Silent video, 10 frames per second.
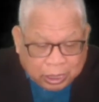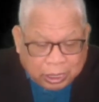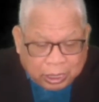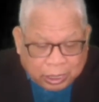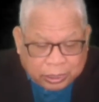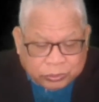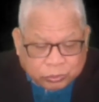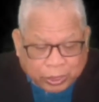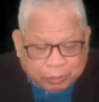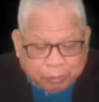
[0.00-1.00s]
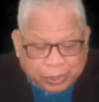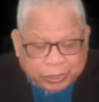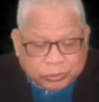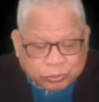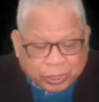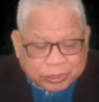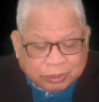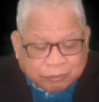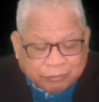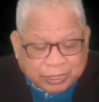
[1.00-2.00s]
He it is who had
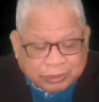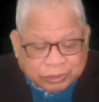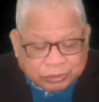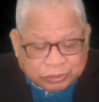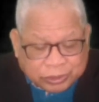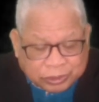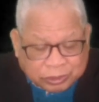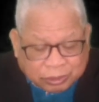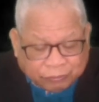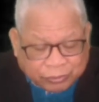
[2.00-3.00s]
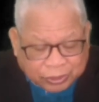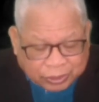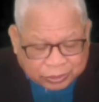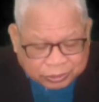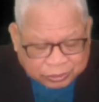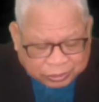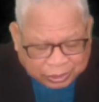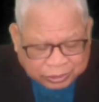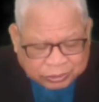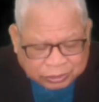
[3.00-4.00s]
placed you as vicegerent of the
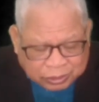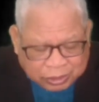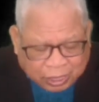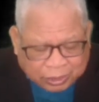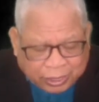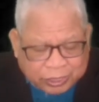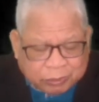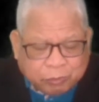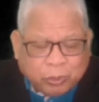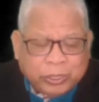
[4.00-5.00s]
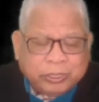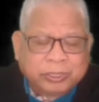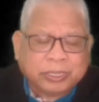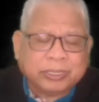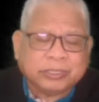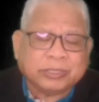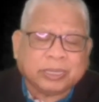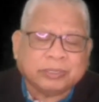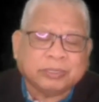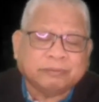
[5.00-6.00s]
earth. Yes, Allah has appointed
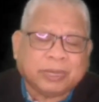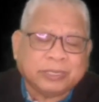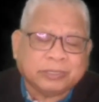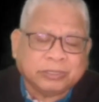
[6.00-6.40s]
us as the